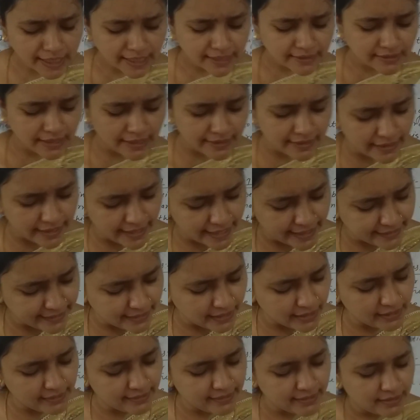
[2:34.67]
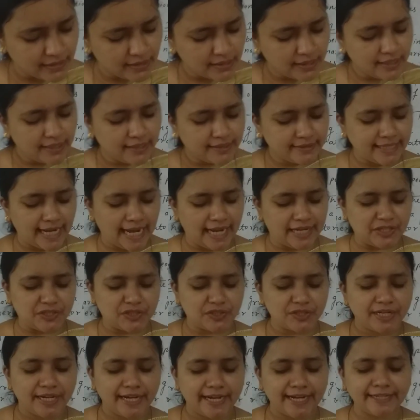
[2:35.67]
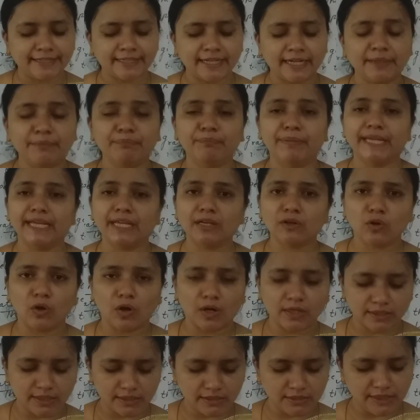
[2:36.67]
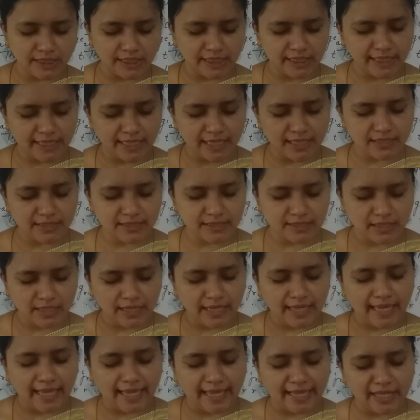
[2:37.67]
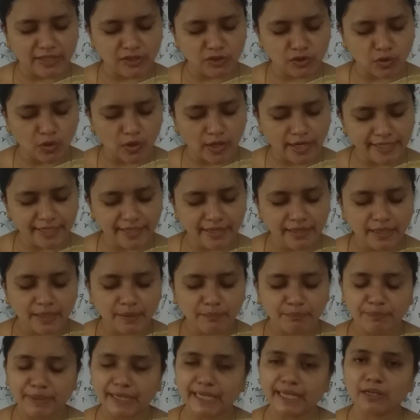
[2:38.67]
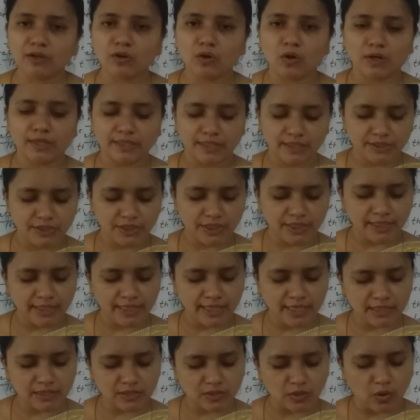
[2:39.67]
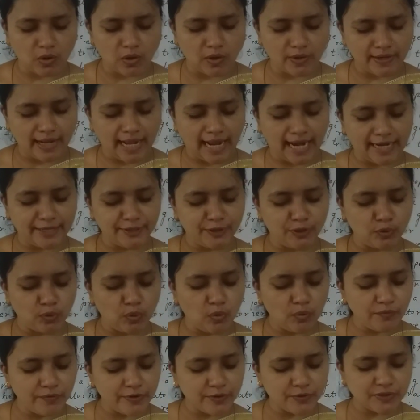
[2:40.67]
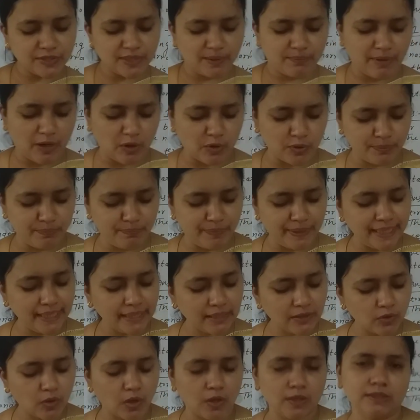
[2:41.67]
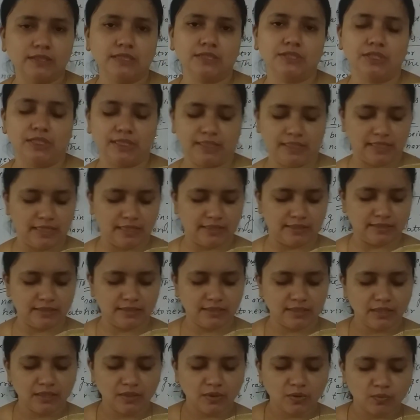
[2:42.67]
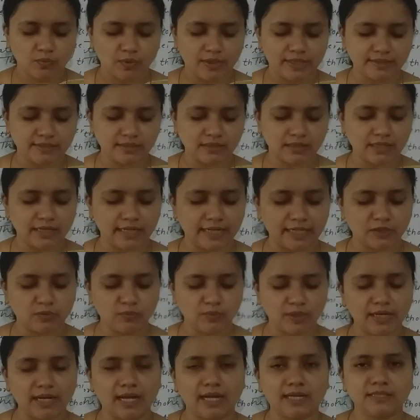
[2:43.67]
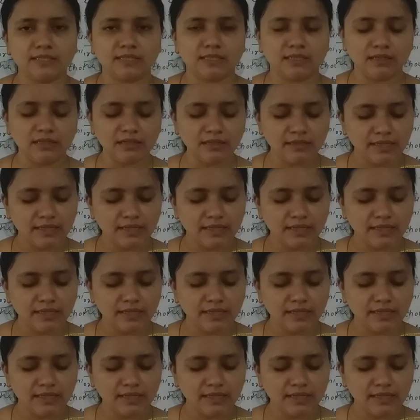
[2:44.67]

the narrator dash hated being called a genius, enjoyed being called a genius, or had no views about being called a genius. What is the correct one answer?